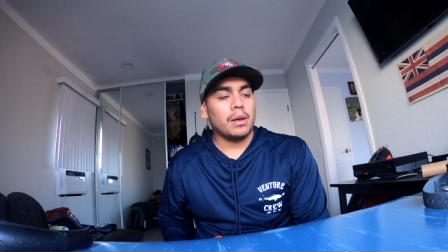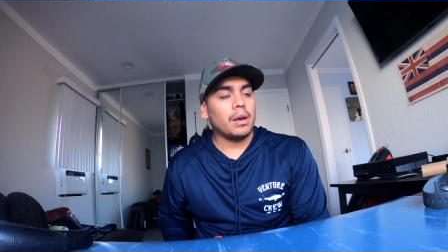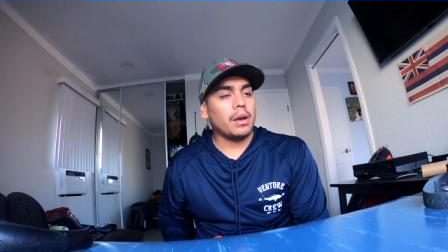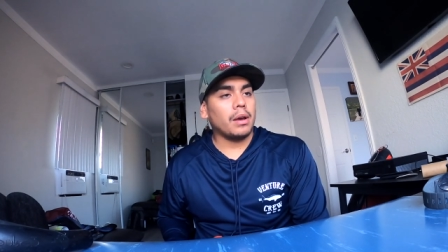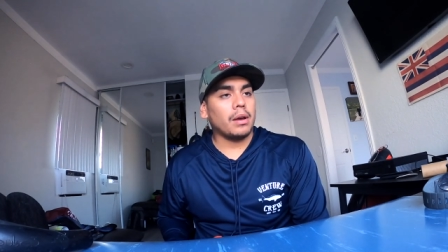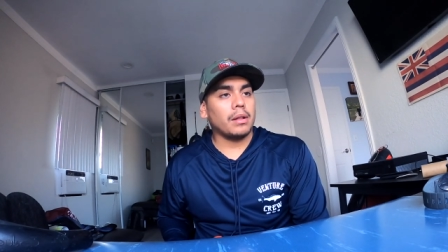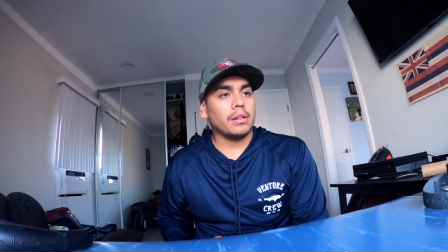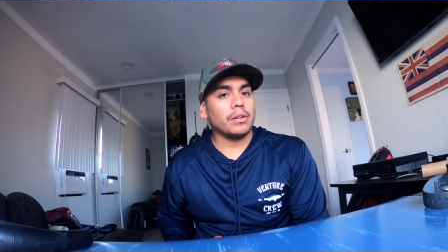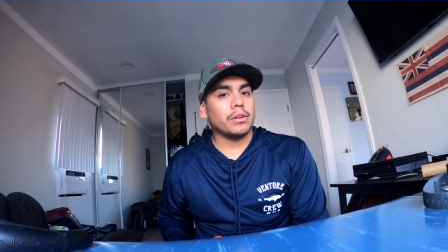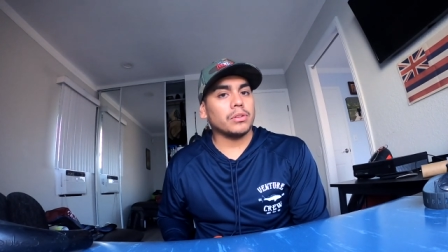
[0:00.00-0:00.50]

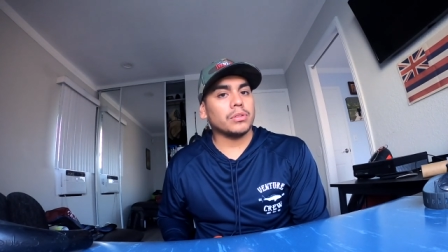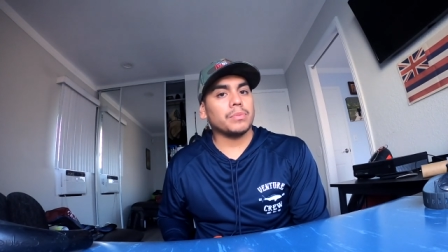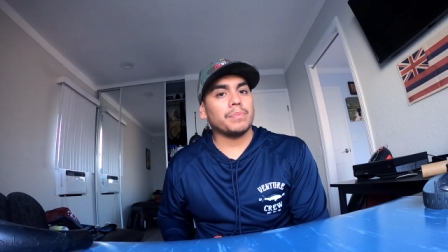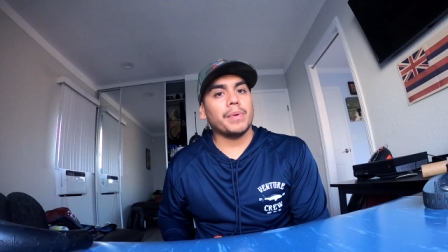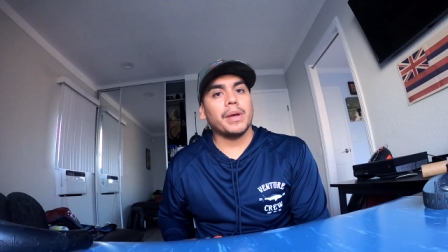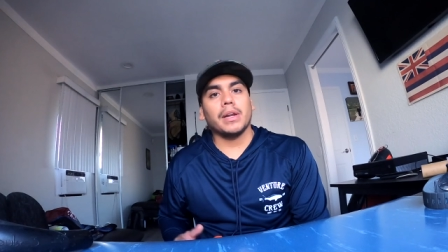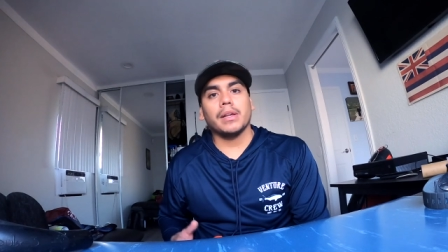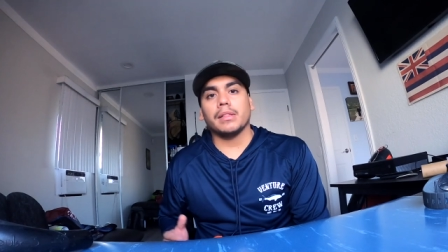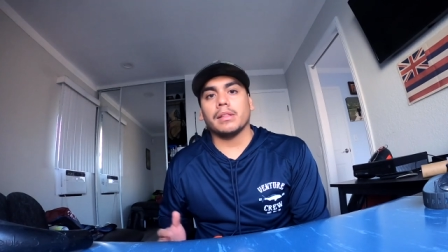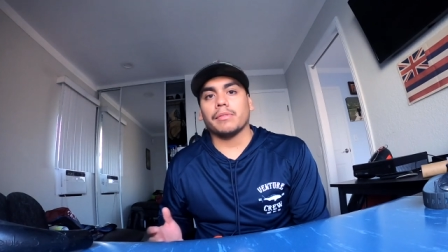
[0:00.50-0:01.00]
and there's
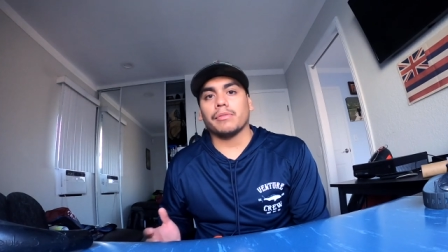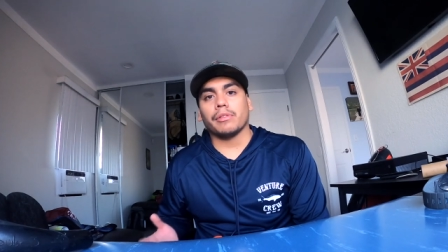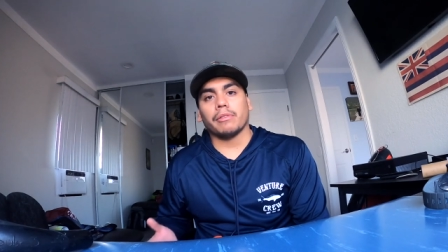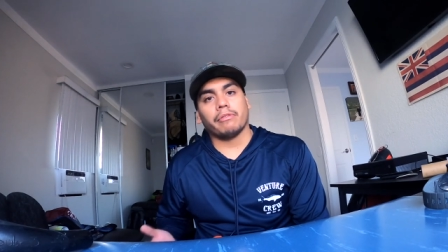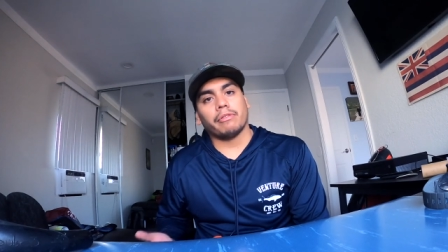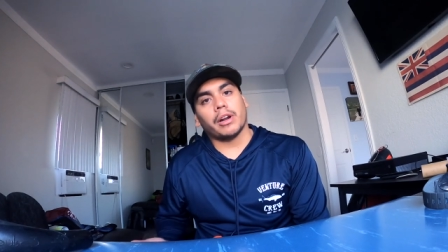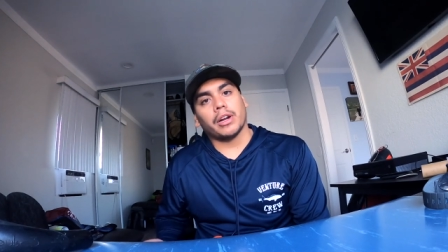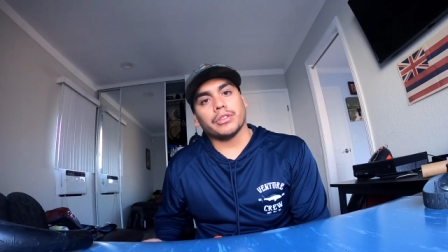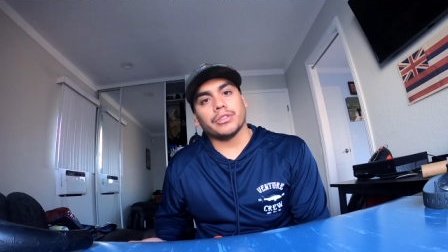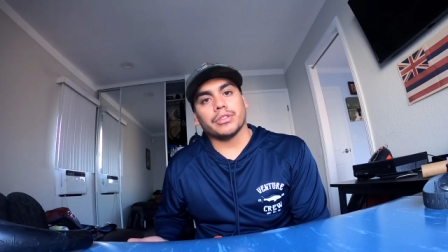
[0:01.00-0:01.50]
many
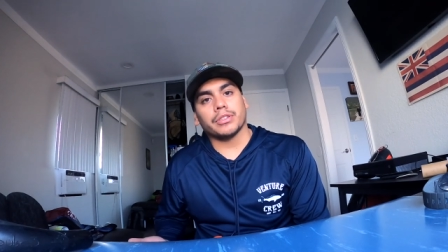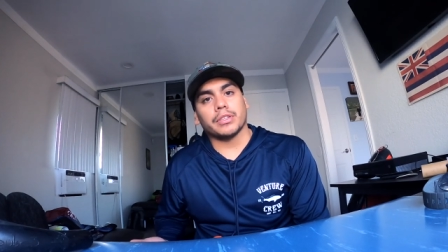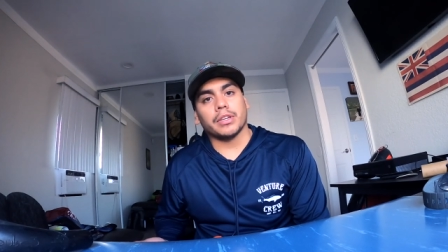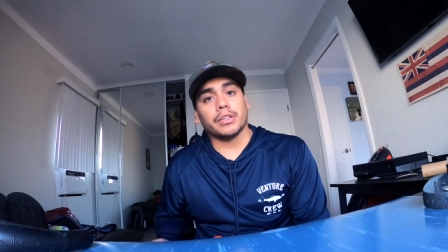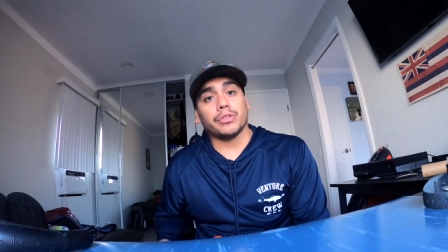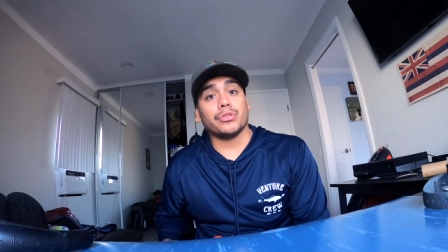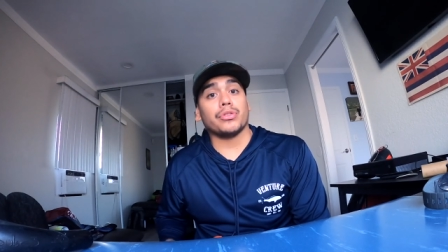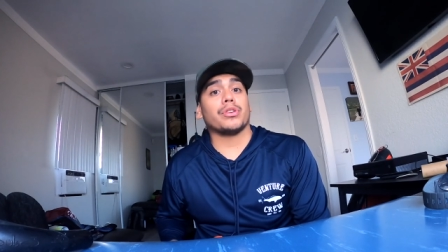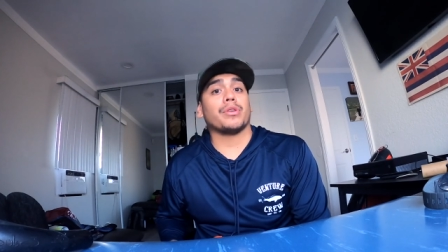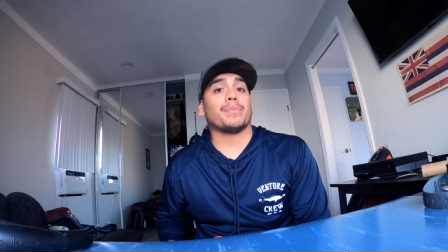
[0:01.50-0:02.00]
different flasher
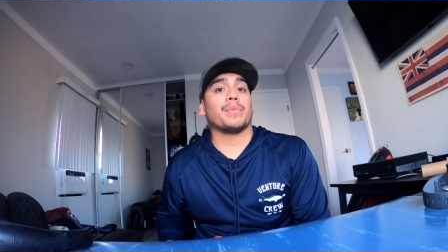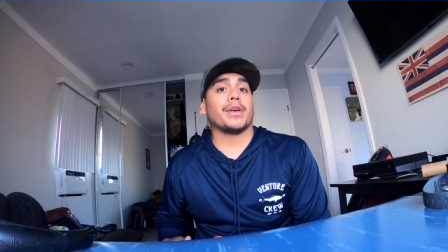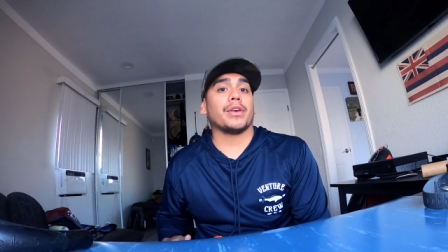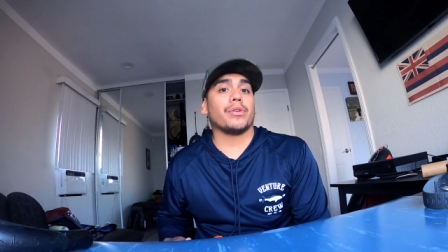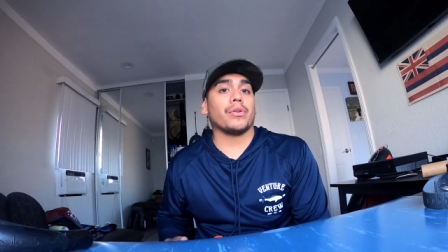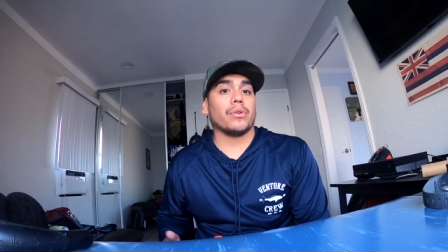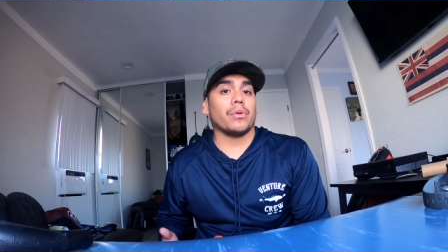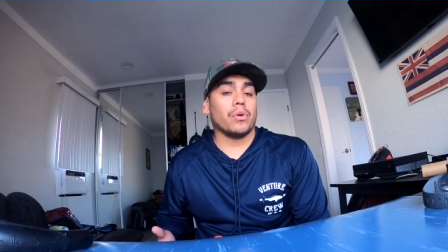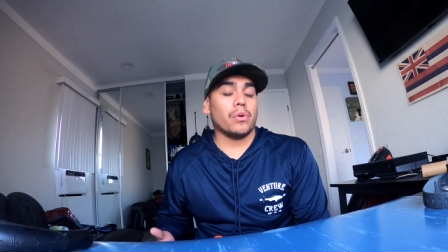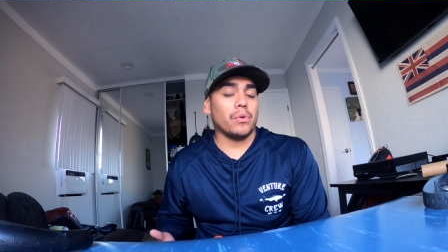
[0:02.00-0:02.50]
sets. You can
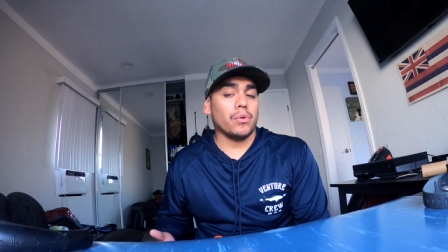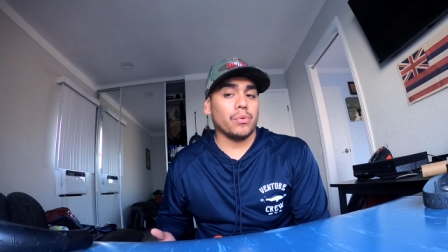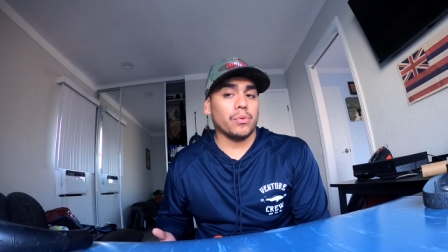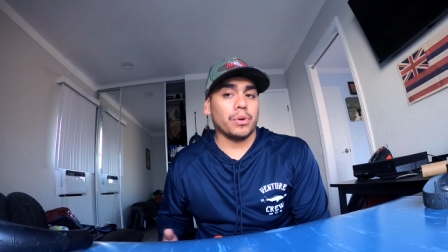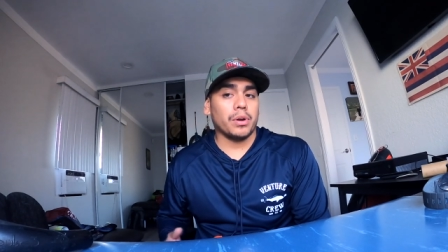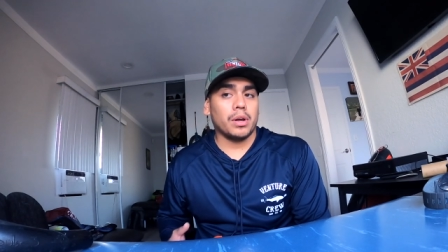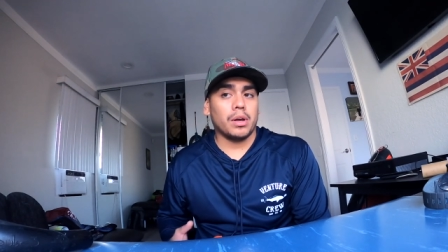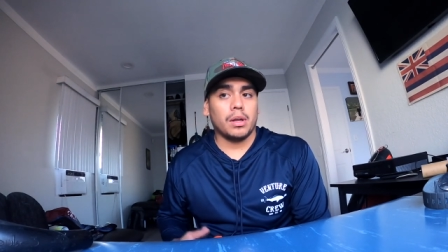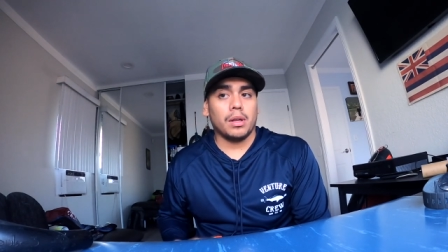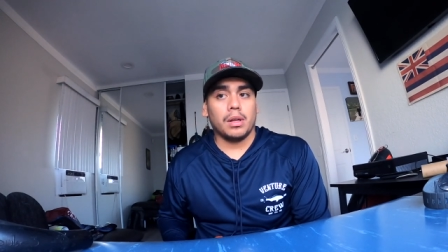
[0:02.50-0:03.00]
make your own.